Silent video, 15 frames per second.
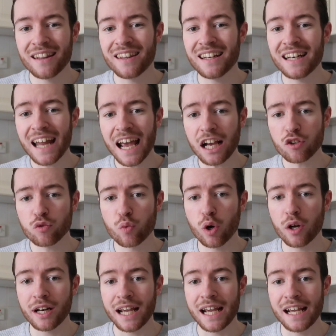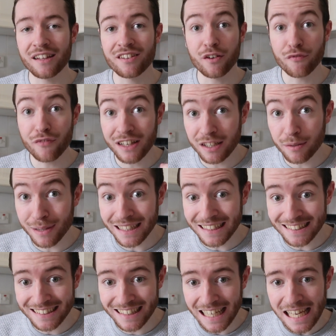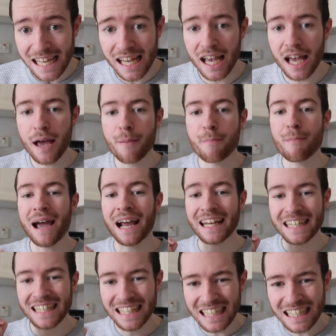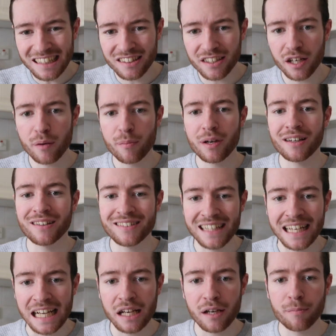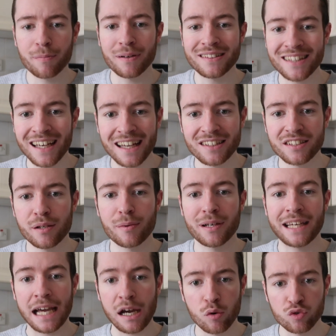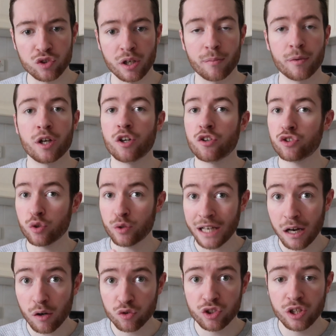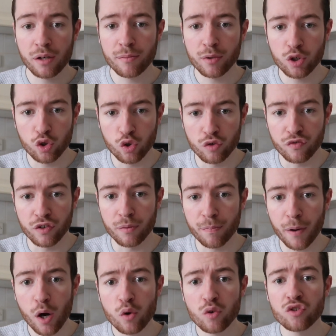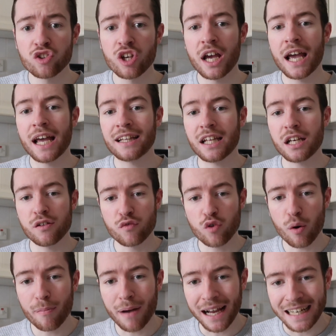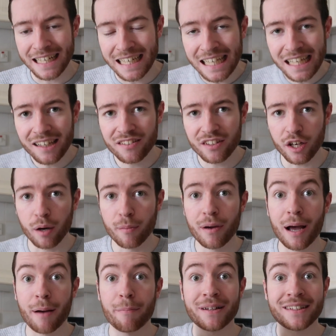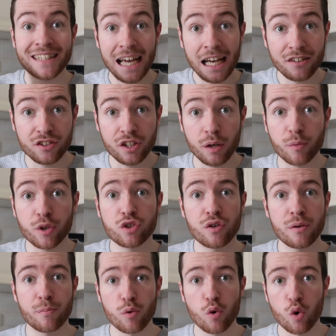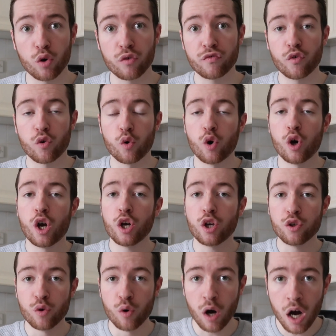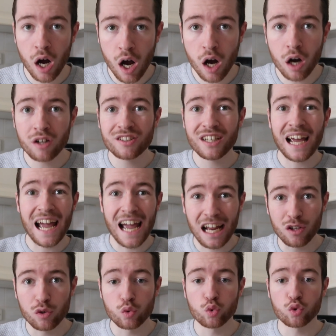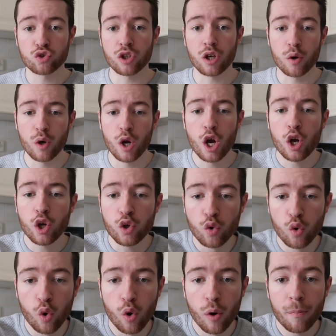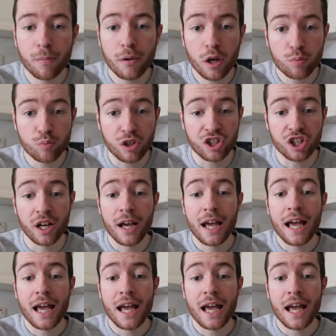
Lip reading: The next one is vitamin C, magnesium, zinc, potassium and calcium. So calcium, good for the bones. Then you've got magnesium and potassium, which are important for your heart and also your blood pressure.